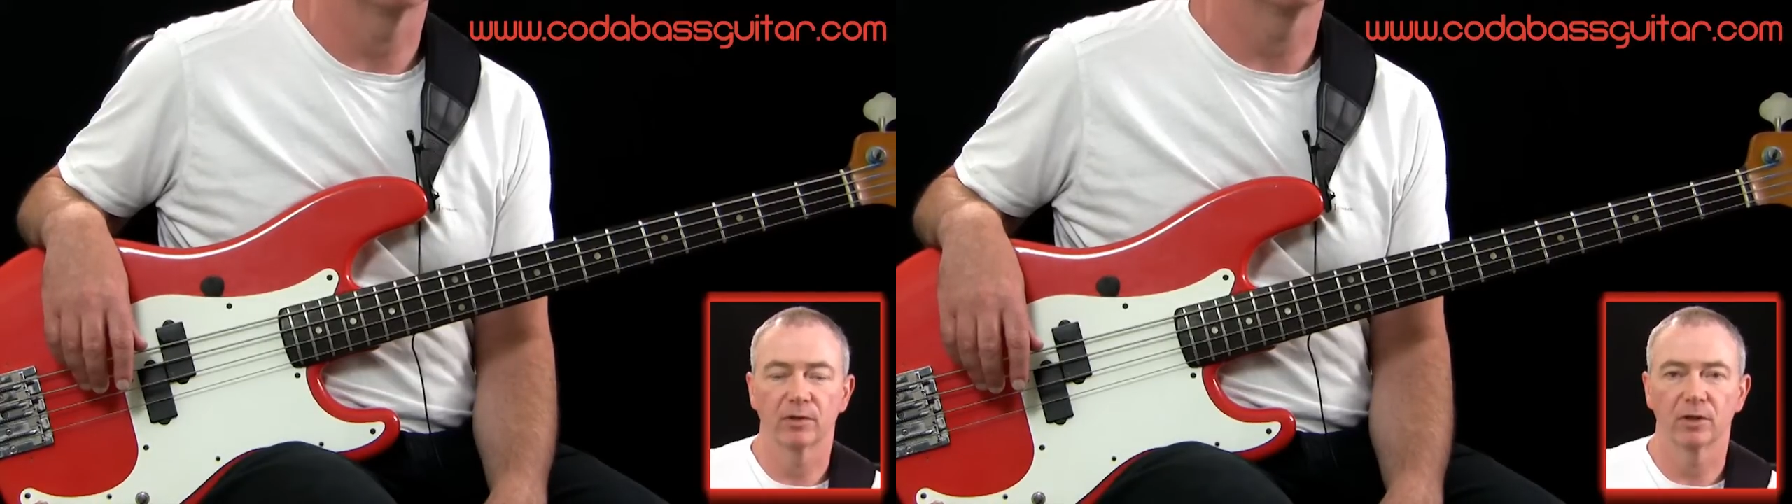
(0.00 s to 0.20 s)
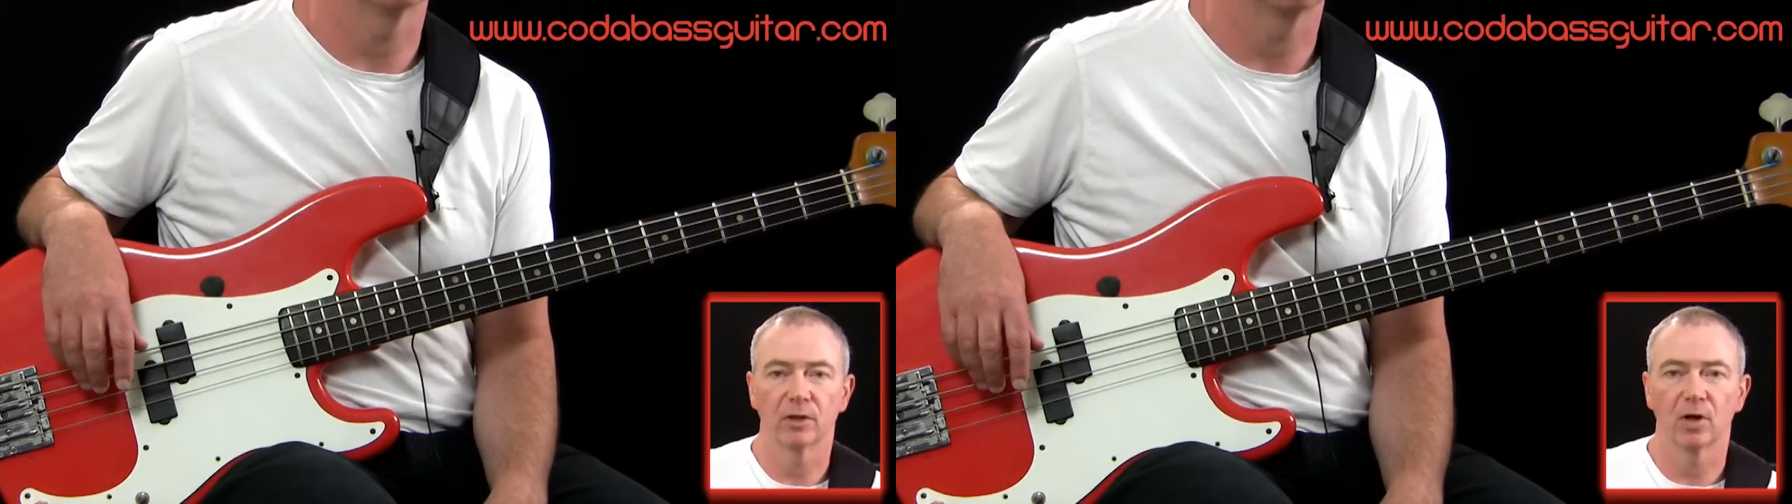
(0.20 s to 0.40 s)

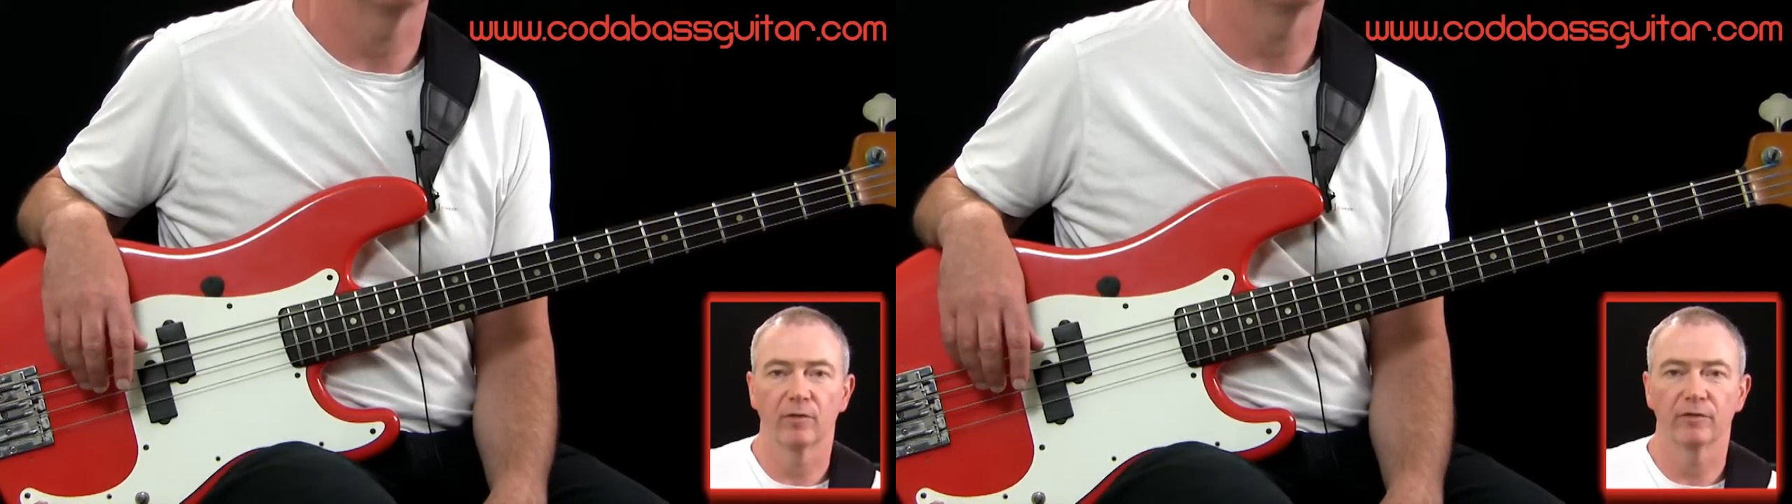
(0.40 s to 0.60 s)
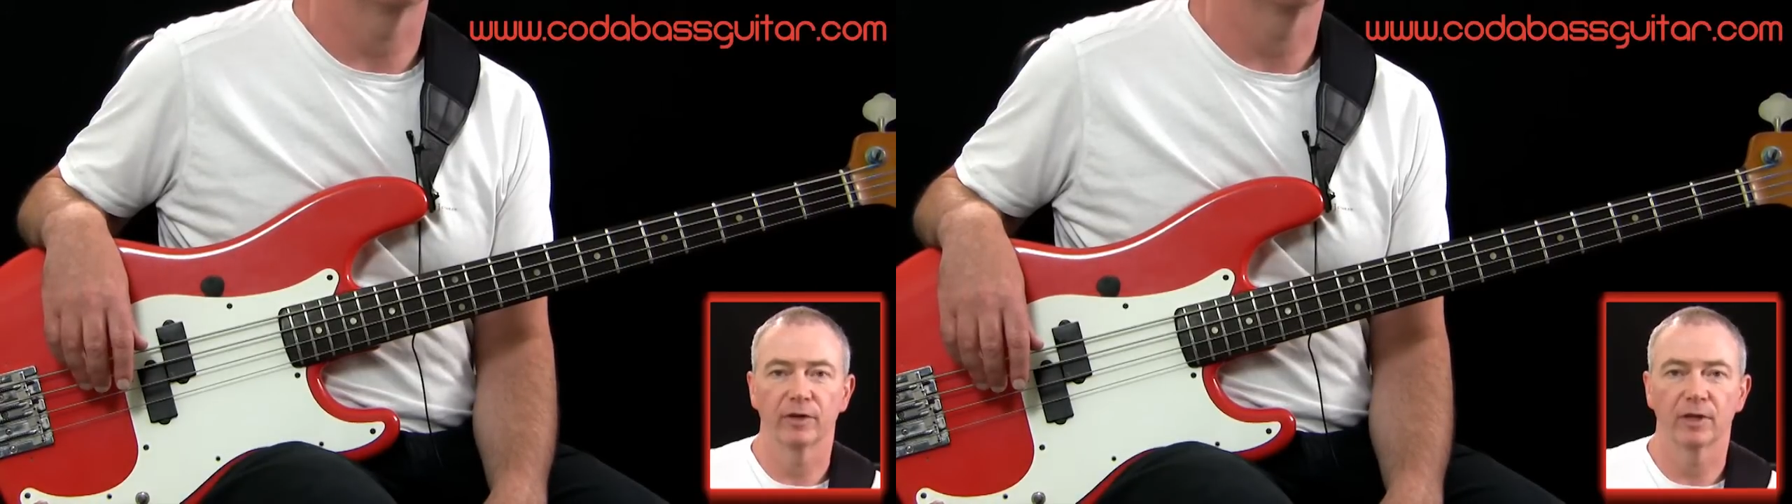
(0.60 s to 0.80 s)
that will
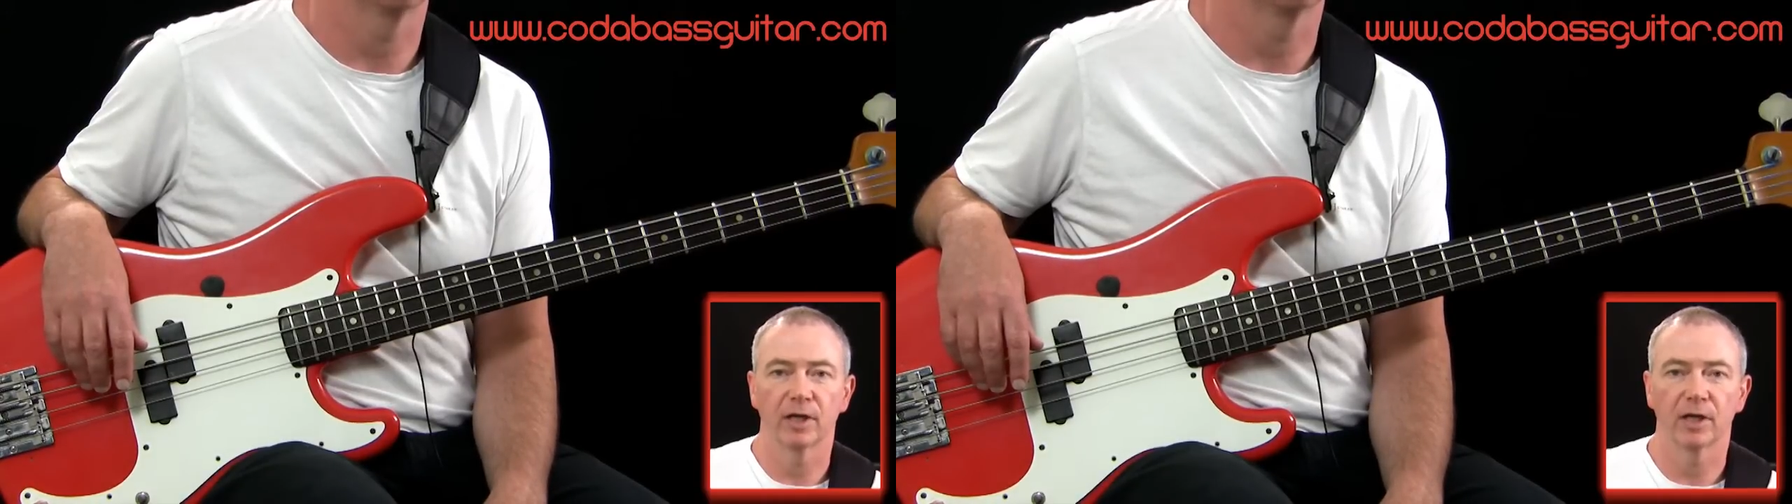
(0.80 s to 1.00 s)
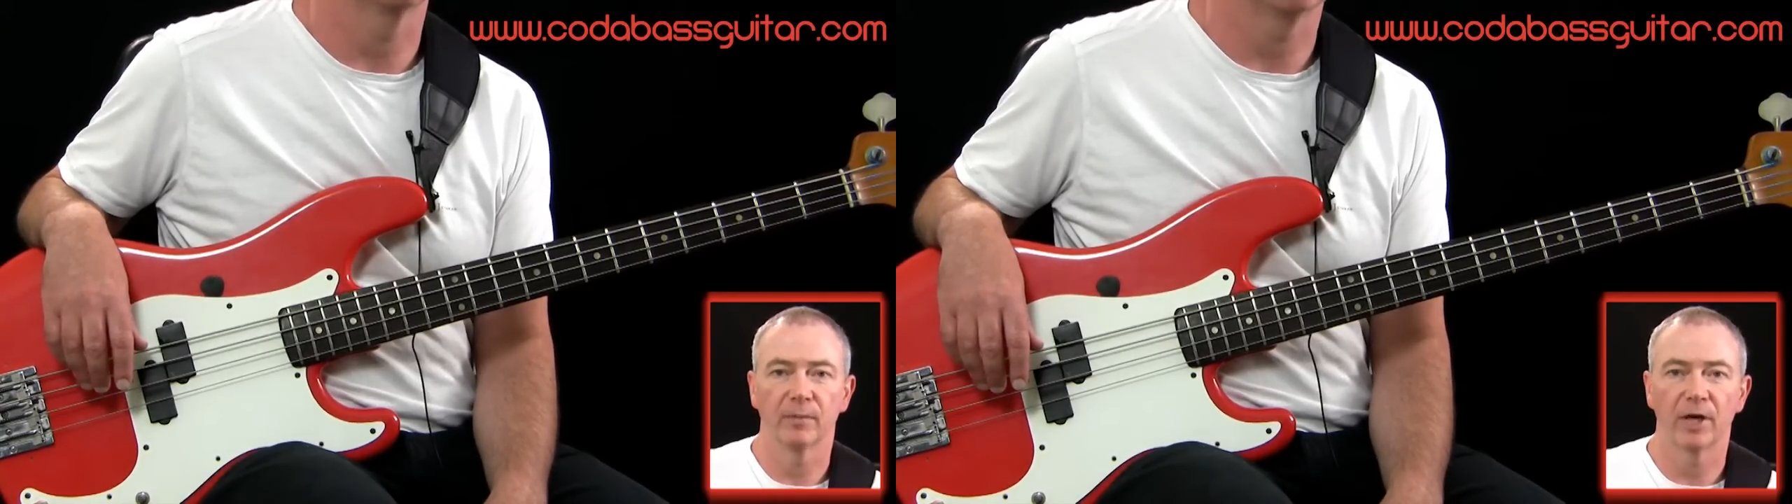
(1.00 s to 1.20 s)
hopefully
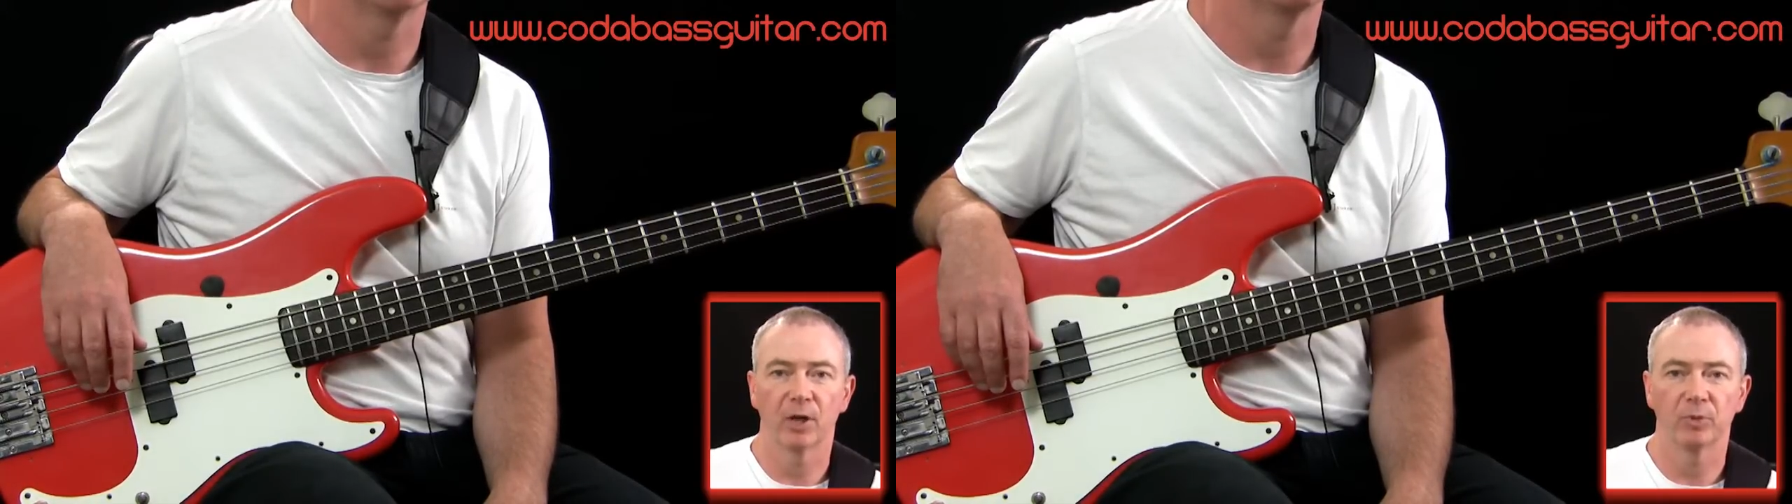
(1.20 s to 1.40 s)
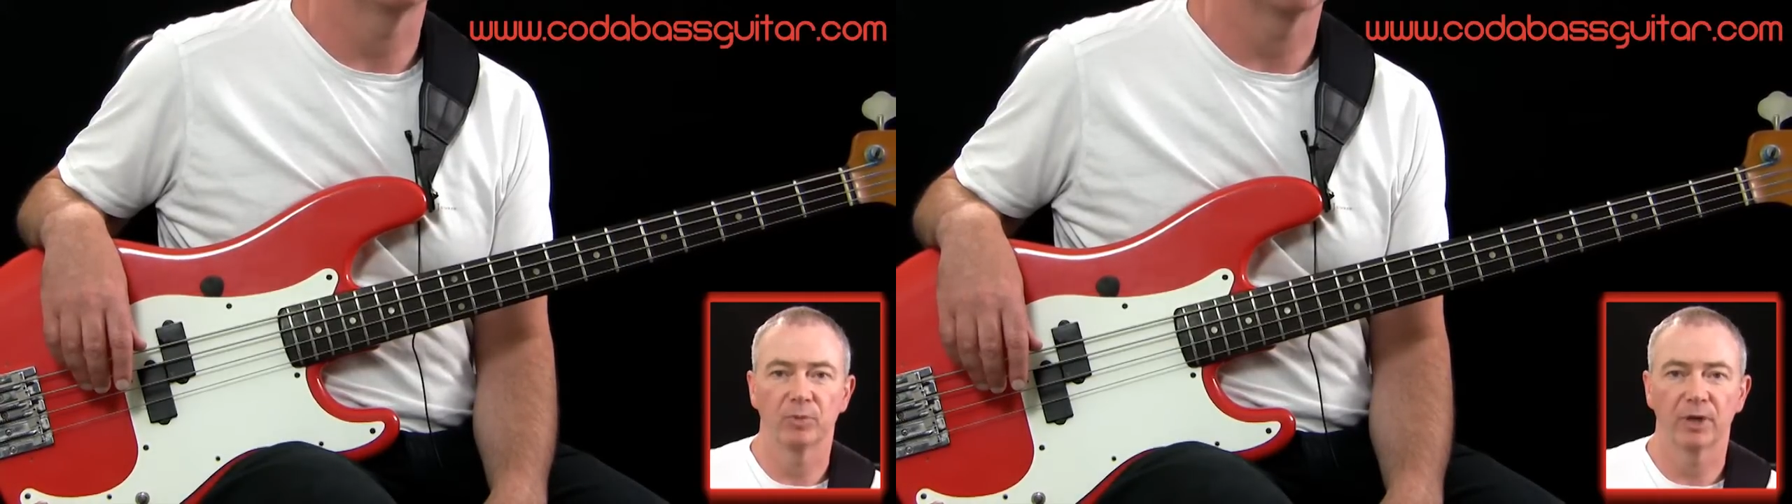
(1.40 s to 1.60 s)

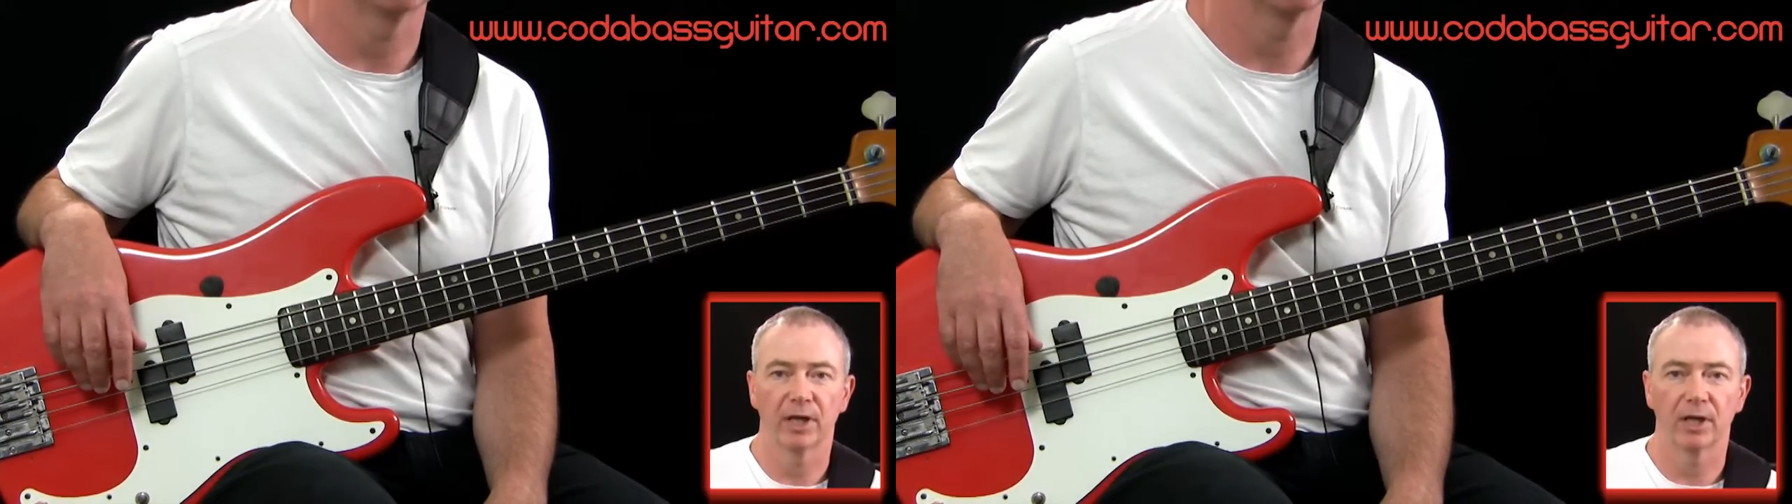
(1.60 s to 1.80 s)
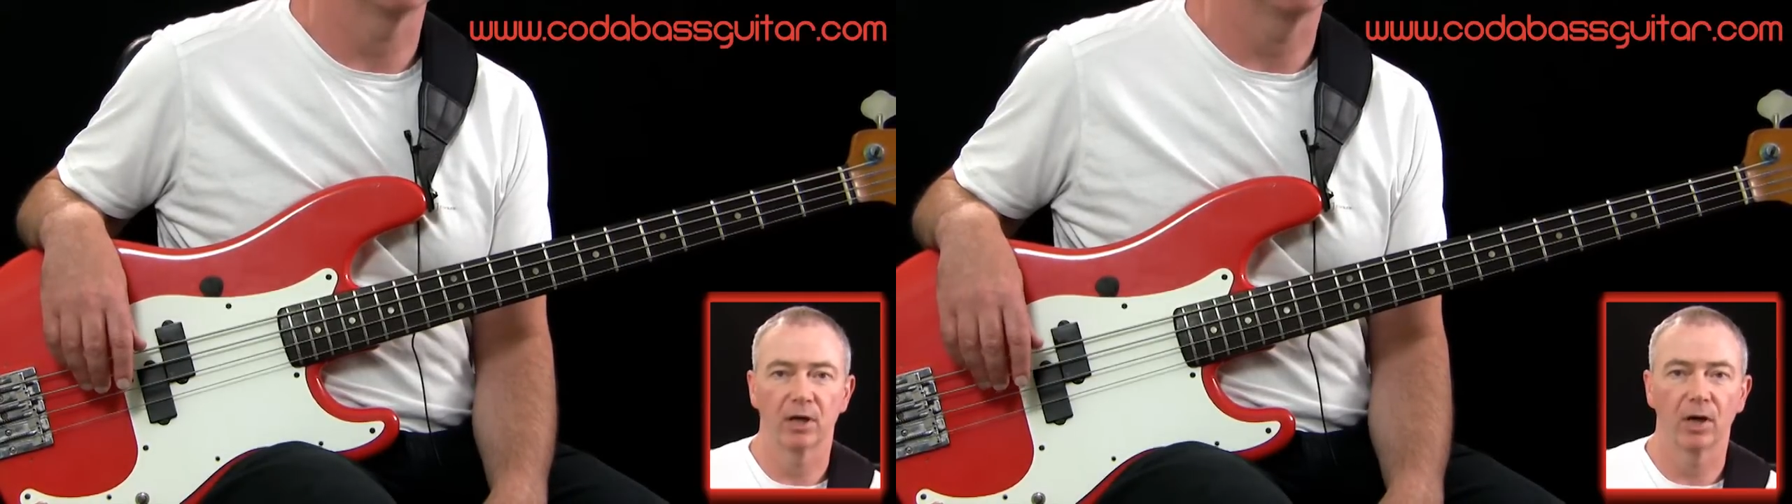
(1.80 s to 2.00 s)
help you
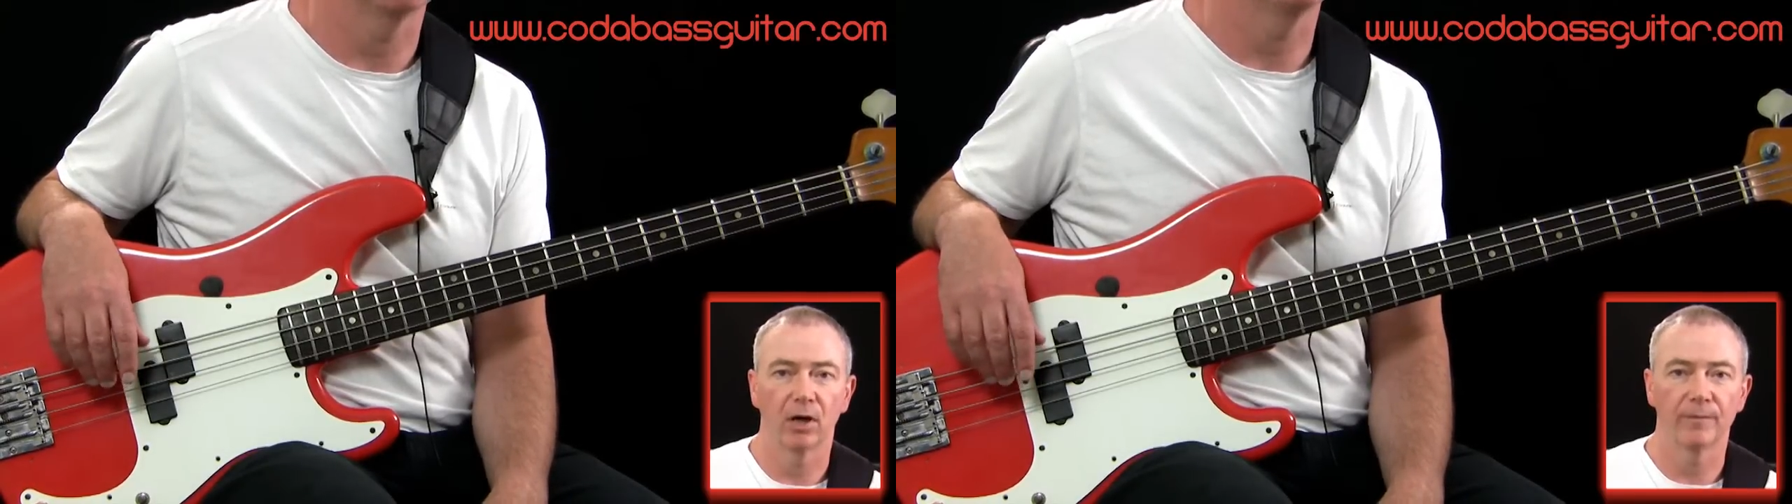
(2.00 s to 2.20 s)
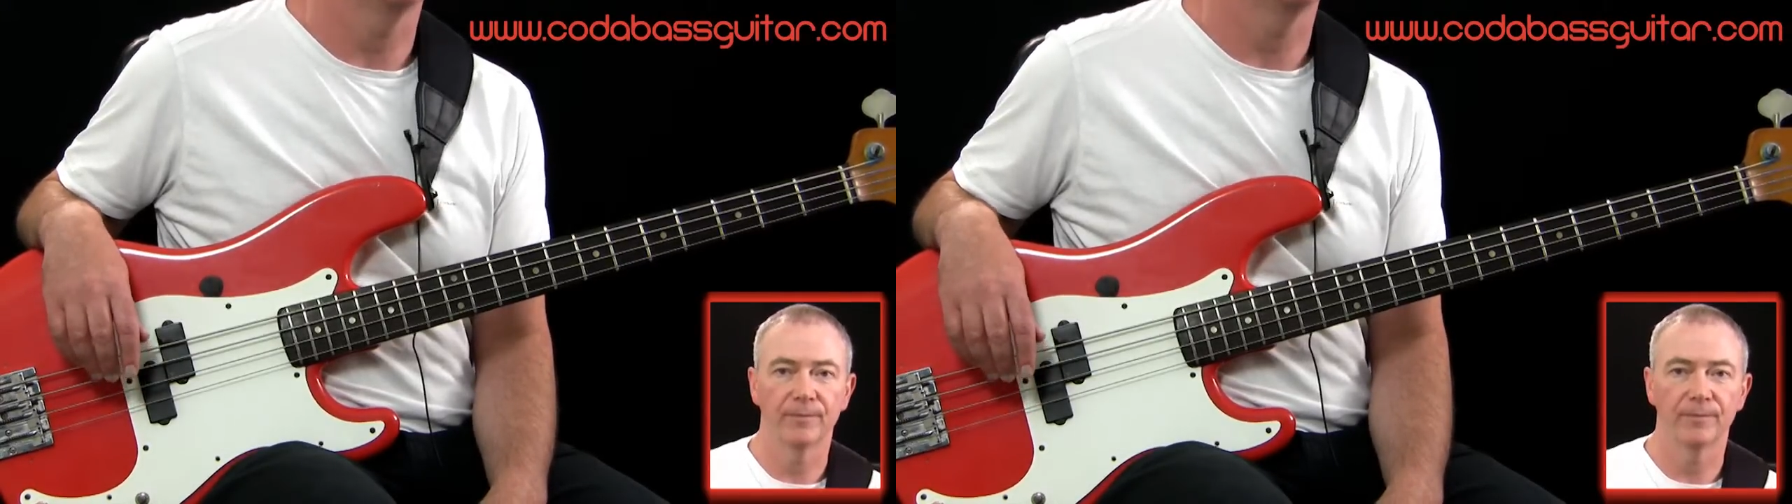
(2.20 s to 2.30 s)
playing a lot.